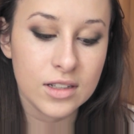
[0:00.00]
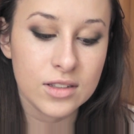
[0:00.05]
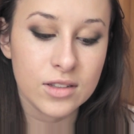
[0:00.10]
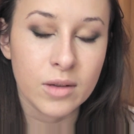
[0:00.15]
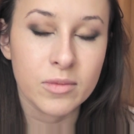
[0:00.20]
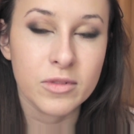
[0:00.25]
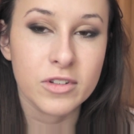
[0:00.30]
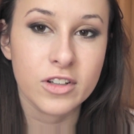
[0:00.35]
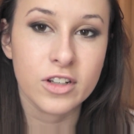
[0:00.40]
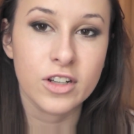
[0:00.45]
So
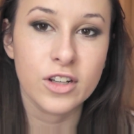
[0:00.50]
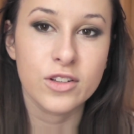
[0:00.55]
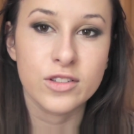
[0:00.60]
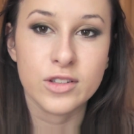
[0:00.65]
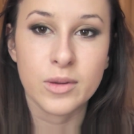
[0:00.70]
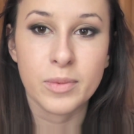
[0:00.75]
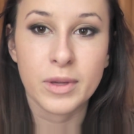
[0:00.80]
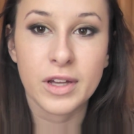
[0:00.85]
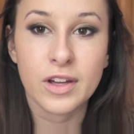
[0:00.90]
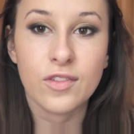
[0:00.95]
I'm just going to
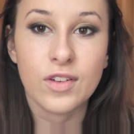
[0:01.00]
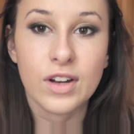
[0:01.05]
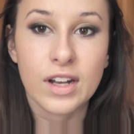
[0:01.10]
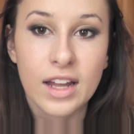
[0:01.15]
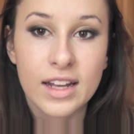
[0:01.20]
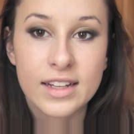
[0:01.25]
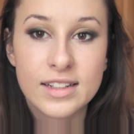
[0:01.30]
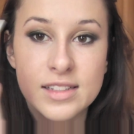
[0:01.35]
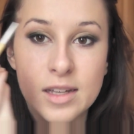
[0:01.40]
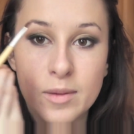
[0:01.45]
use a bit of a
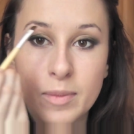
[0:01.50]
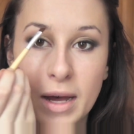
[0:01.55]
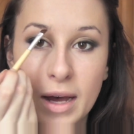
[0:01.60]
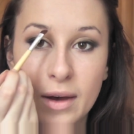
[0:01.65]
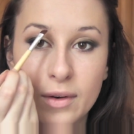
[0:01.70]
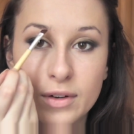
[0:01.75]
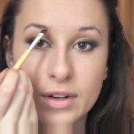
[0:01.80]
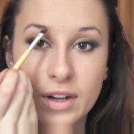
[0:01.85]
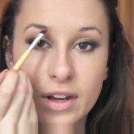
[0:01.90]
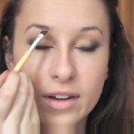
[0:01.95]
lighter
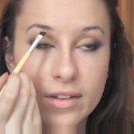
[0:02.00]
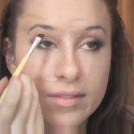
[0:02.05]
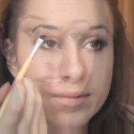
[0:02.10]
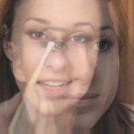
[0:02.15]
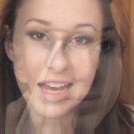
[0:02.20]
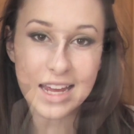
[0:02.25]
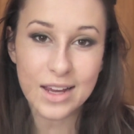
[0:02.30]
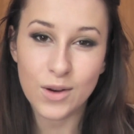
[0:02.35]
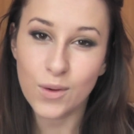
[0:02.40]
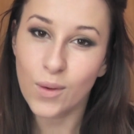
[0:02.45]
powder. I'm going
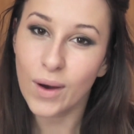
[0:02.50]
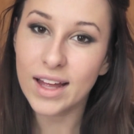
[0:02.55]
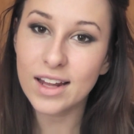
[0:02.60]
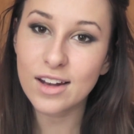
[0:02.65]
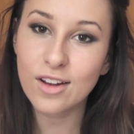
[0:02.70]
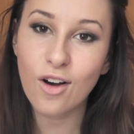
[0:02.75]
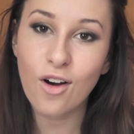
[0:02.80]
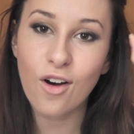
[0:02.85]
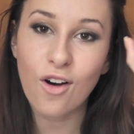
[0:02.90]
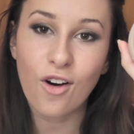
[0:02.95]
to take
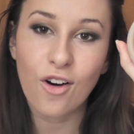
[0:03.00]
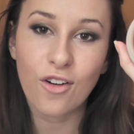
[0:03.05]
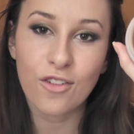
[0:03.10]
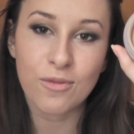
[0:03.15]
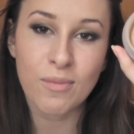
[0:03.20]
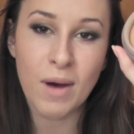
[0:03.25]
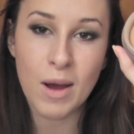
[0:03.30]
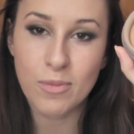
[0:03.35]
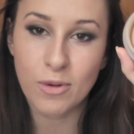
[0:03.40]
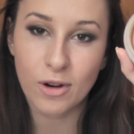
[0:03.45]
quite a lot
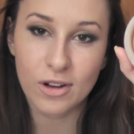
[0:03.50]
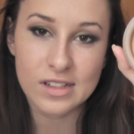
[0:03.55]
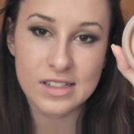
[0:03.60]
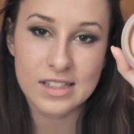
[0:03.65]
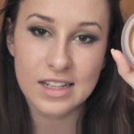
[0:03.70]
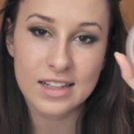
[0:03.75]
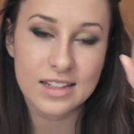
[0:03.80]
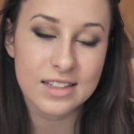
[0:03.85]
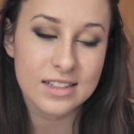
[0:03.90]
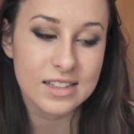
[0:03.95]
of my
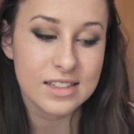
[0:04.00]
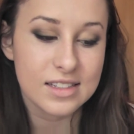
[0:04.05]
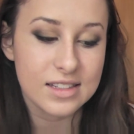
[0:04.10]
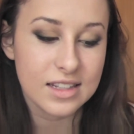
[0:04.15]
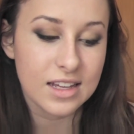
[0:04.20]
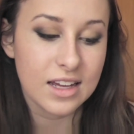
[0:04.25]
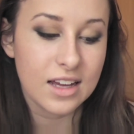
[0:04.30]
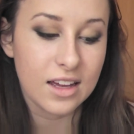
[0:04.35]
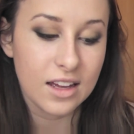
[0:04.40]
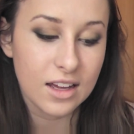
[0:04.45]
bronzer. This is
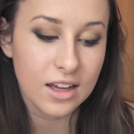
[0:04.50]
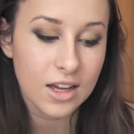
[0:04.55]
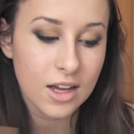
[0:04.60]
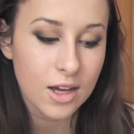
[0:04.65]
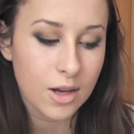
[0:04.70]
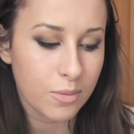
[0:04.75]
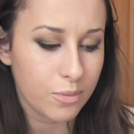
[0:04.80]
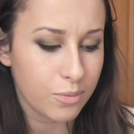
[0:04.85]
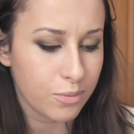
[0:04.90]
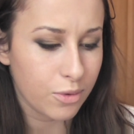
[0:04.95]
the
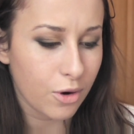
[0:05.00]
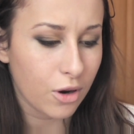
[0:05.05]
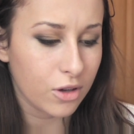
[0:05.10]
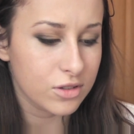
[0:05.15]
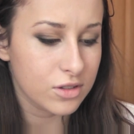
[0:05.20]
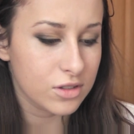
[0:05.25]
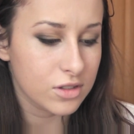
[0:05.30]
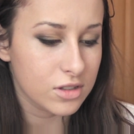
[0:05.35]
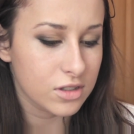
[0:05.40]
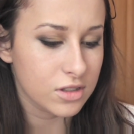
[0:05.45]

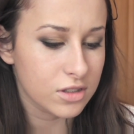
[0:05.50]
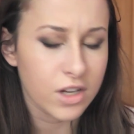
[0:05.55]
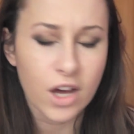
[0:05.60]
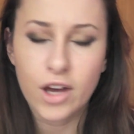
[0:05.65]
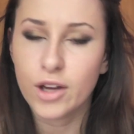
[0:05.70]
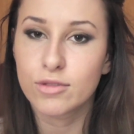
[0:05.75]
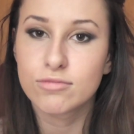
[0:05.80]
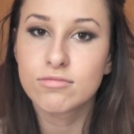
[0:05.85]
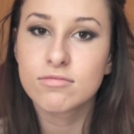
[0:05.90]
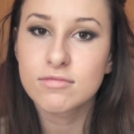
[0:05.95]

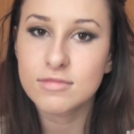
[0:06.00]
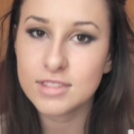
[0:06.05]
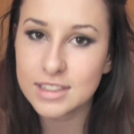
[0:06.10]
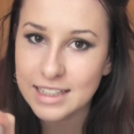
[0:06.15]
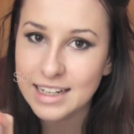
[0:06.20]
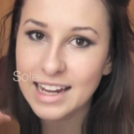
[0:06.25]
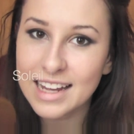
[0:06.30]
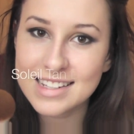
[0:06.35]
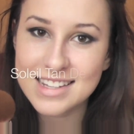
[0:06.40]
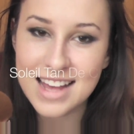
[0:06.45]

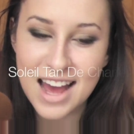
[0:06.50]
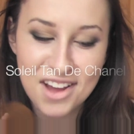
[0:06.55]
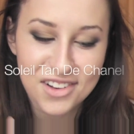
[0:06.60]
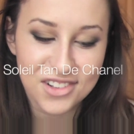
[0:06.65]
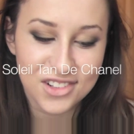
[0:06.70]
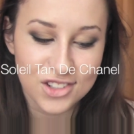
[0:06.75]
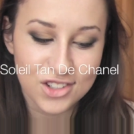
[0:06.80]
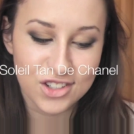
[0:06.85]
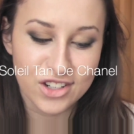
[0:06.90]
Soleil Tan de